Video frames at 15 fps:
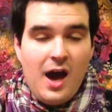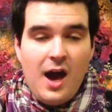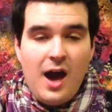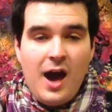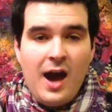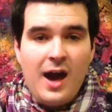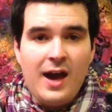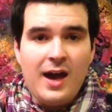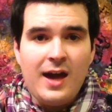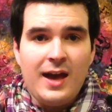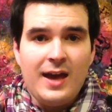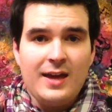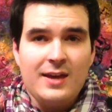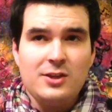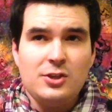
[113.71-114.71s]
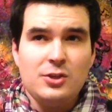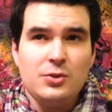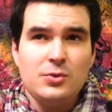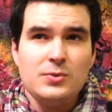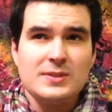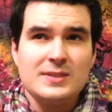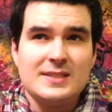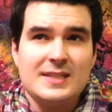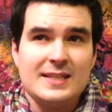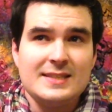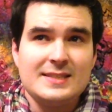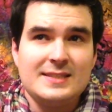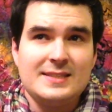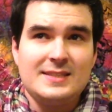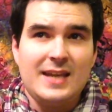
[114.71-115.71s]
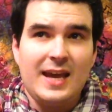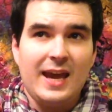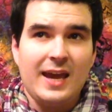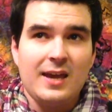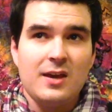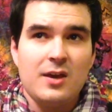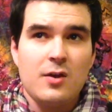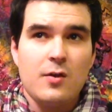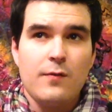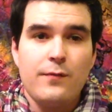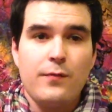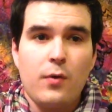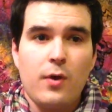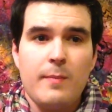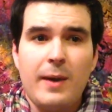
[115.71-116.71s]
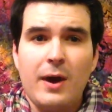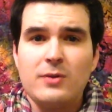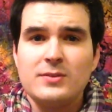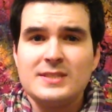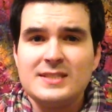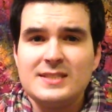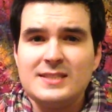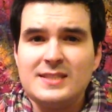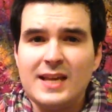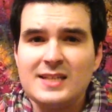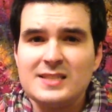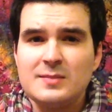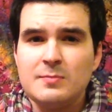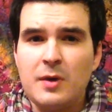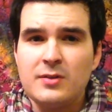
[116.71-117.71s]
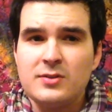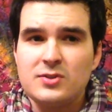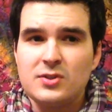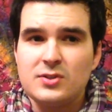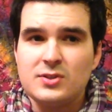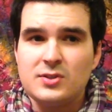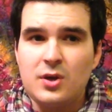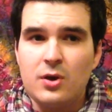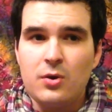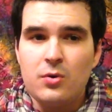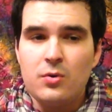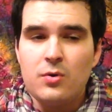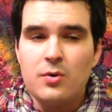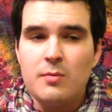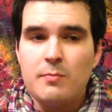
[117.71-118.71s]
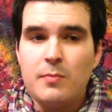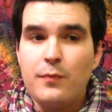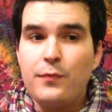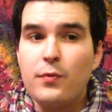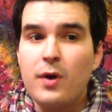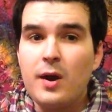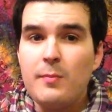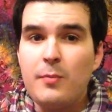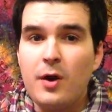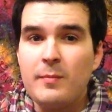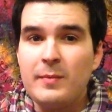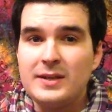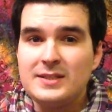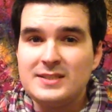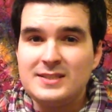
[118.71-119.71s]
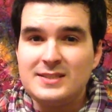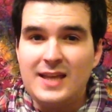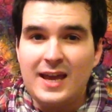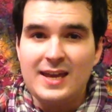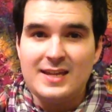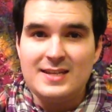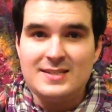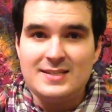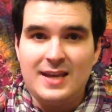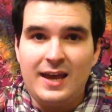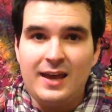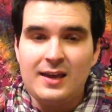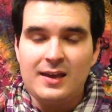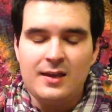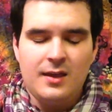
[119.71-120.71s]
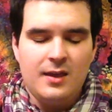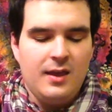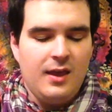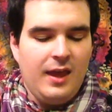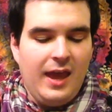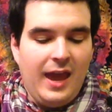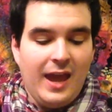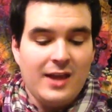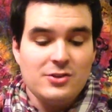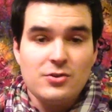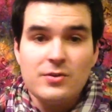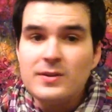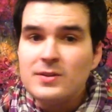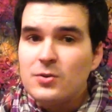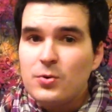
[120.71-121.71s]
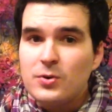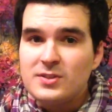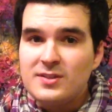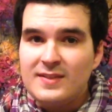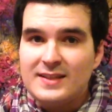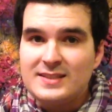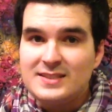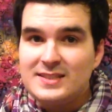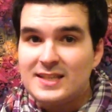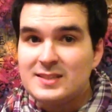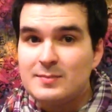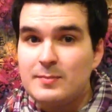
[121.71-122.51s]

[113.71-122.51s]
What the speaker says: I used this deck for about 6 months or so before I bought my second deck. And during the course of that 6